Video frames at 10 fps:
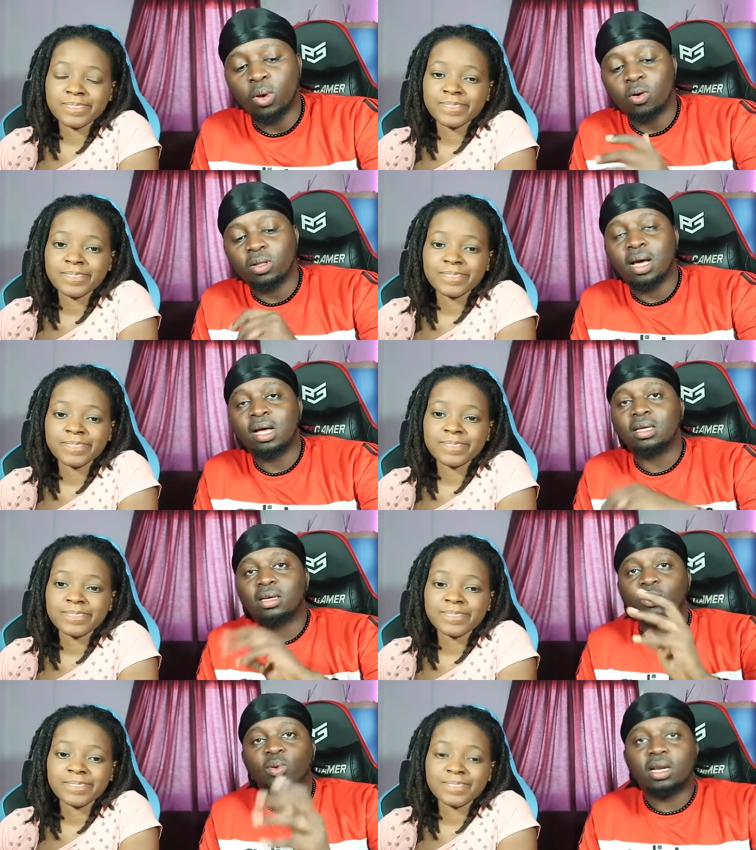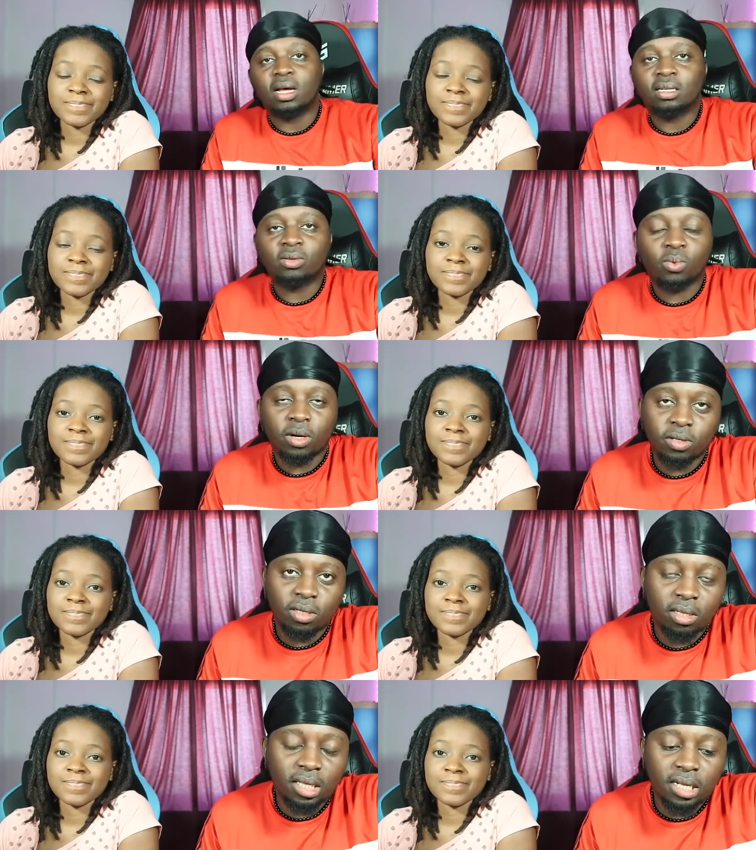Speaker 1: way or the other, you will learn one or two
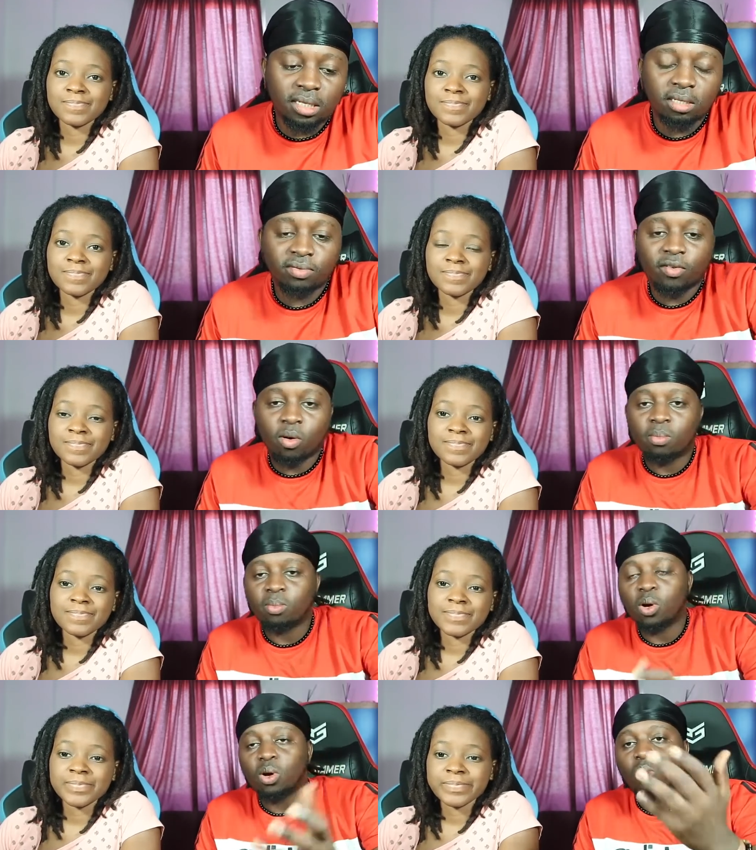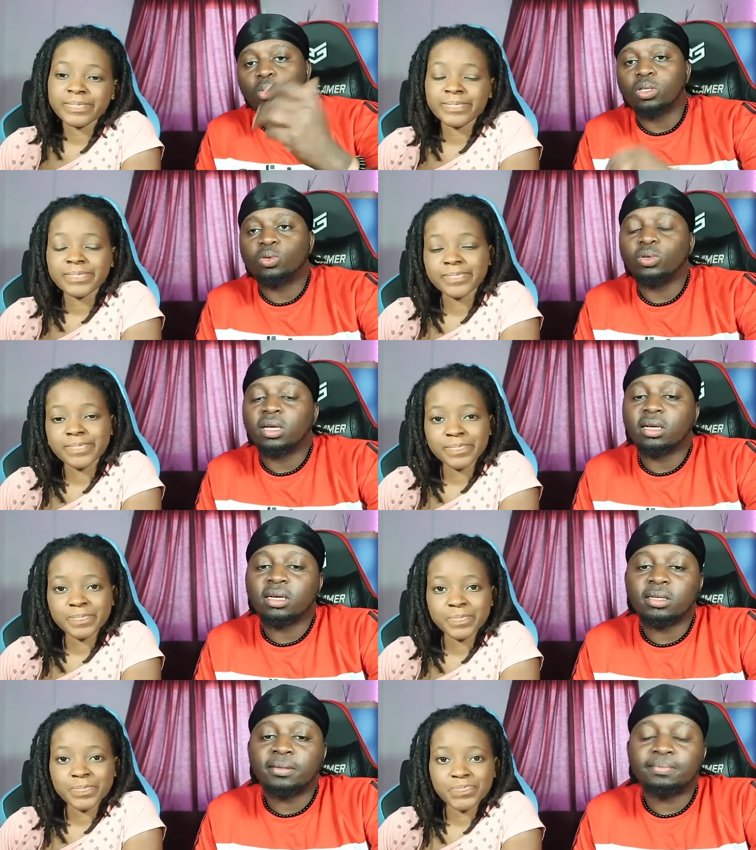things from what we
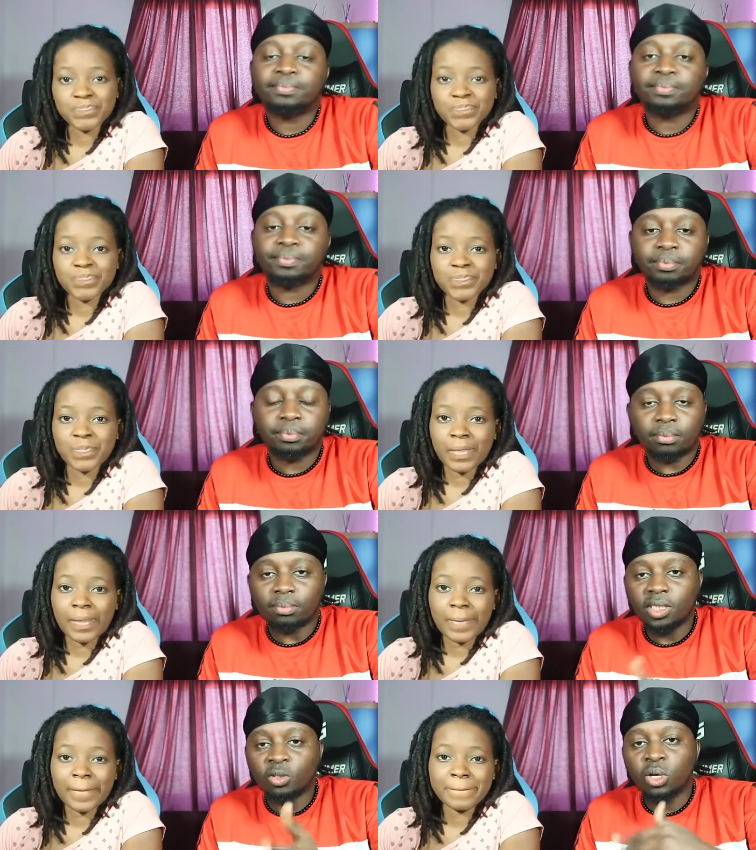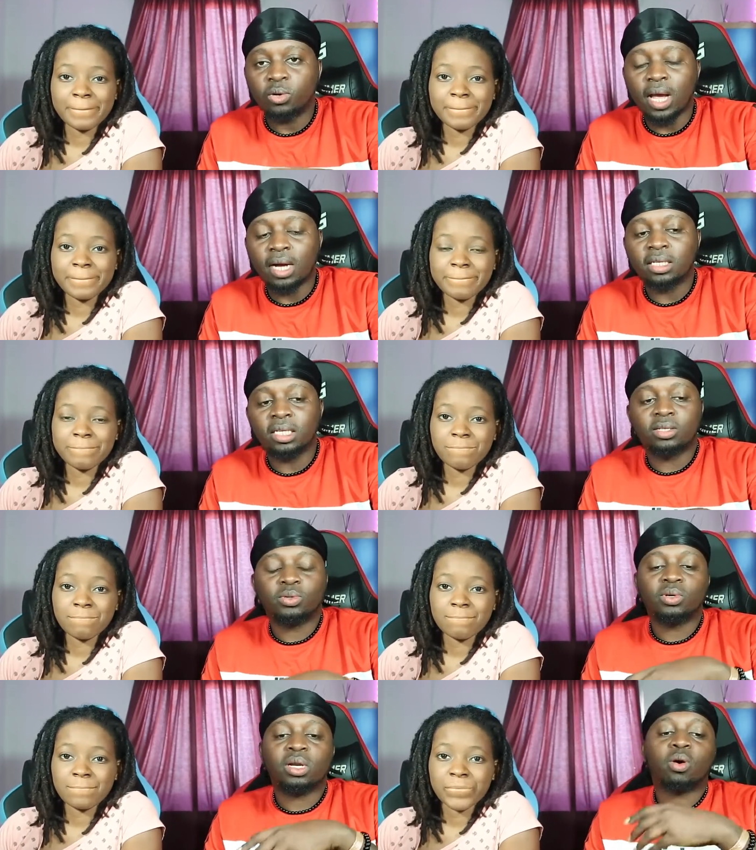are we're reacting
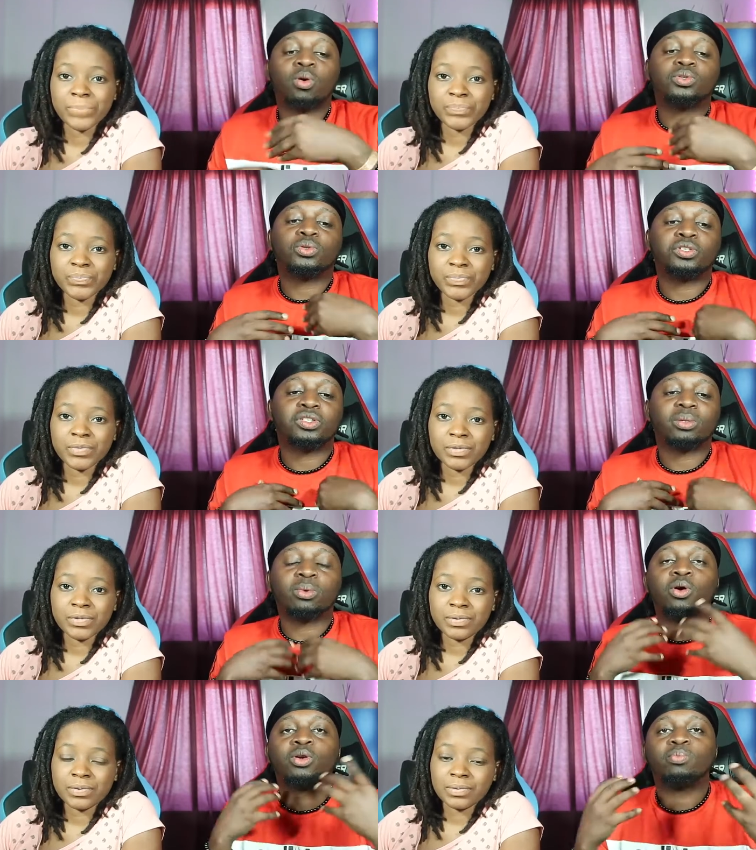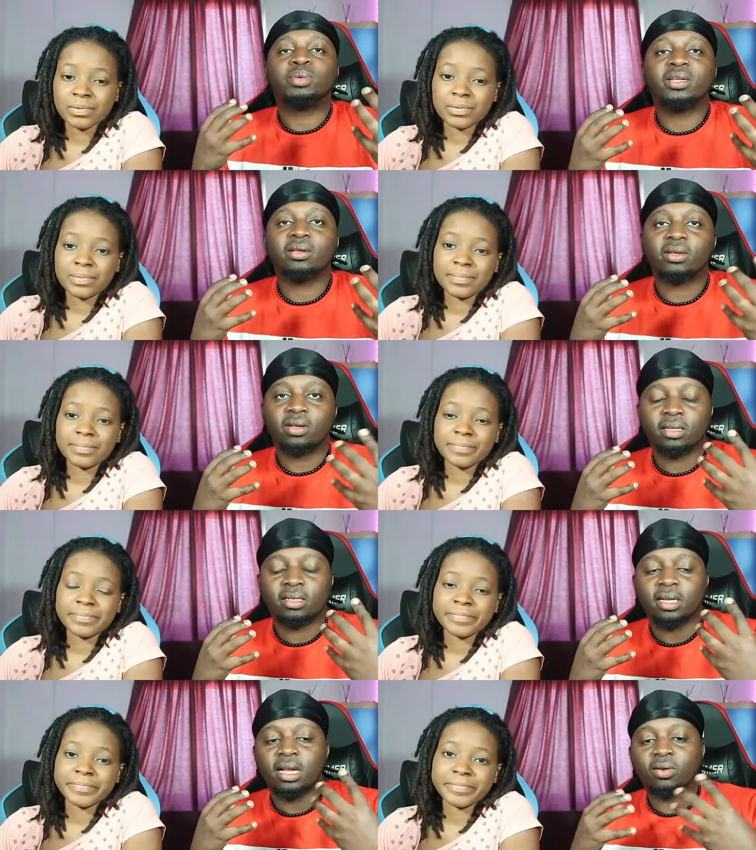to, and also just our own opinion, you
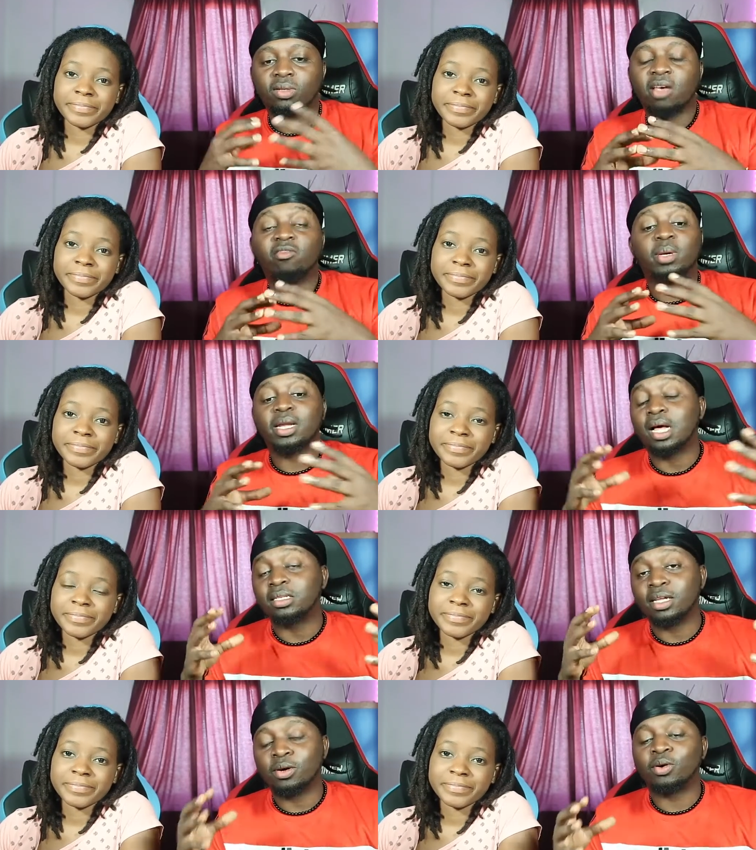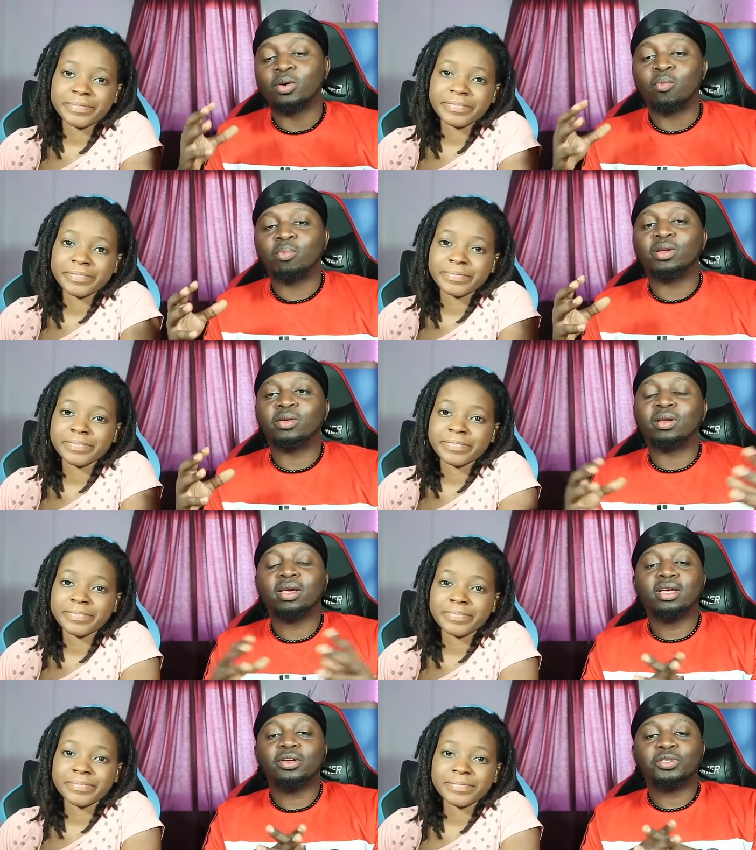understand, because everybody has their own opinion.
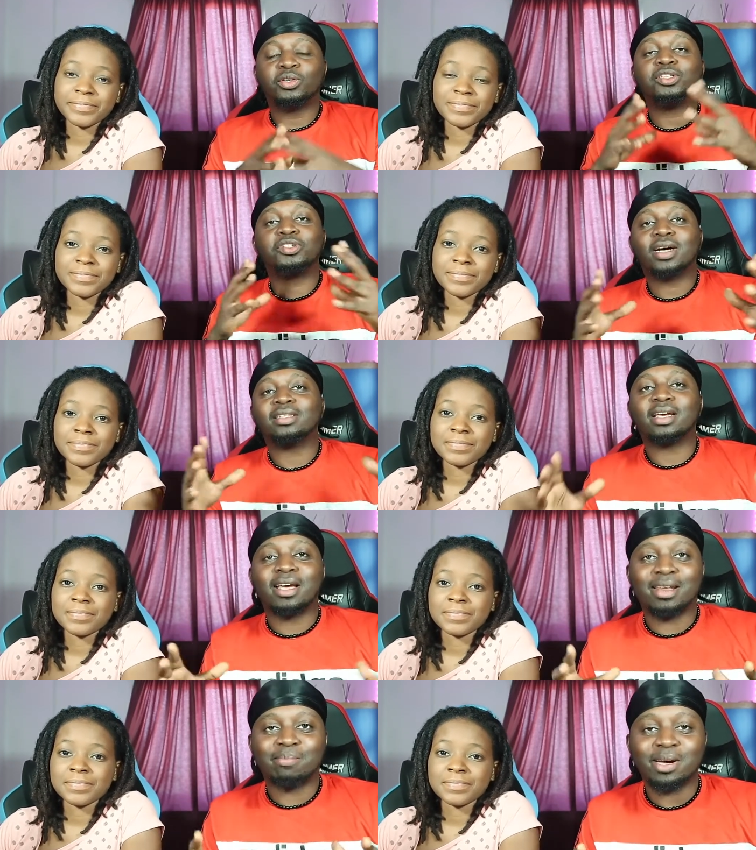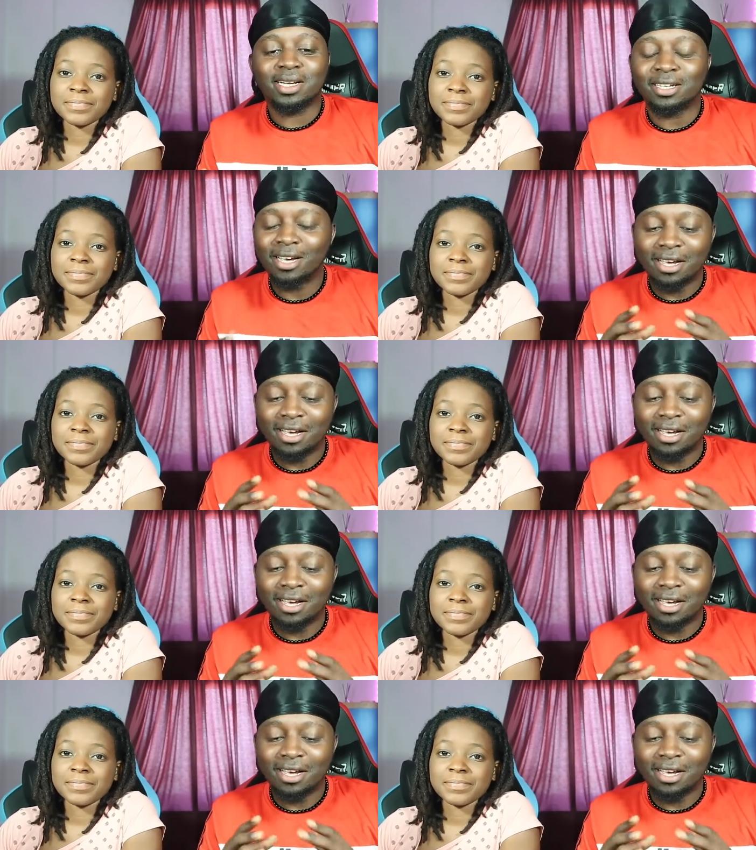You shouldn't judge anybody,